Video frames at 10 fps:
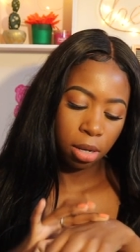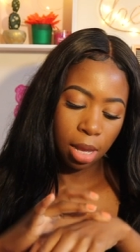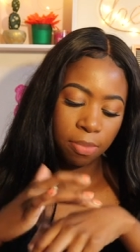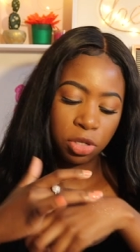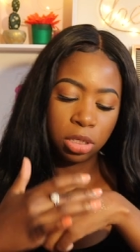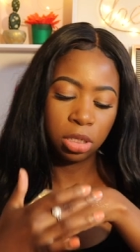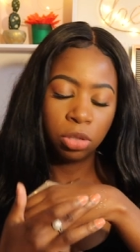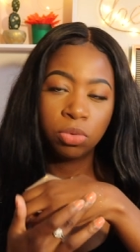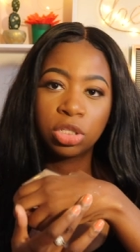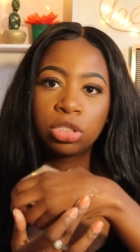i'm just gonna
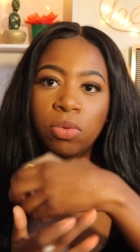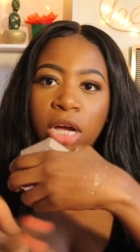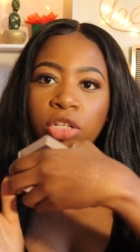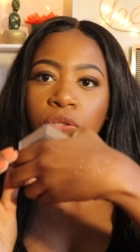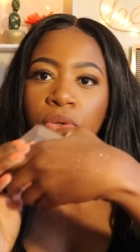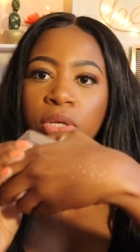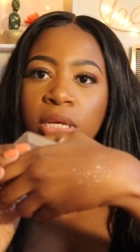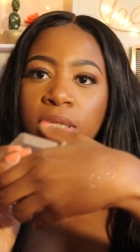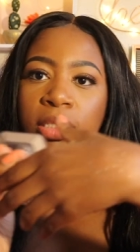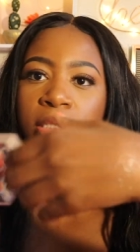do a swatch so you
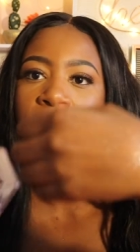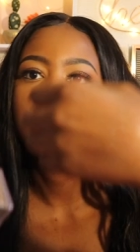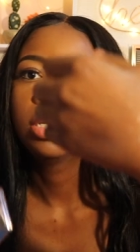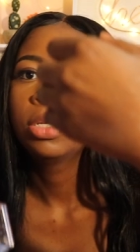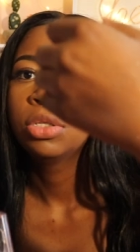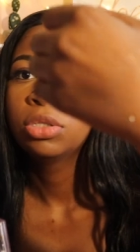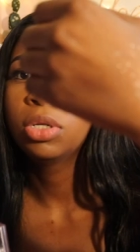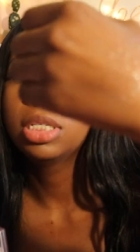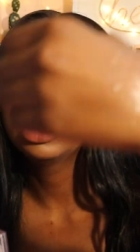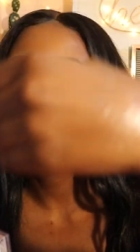can see
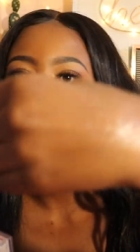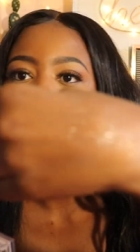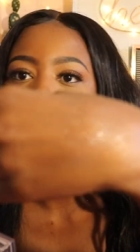so this is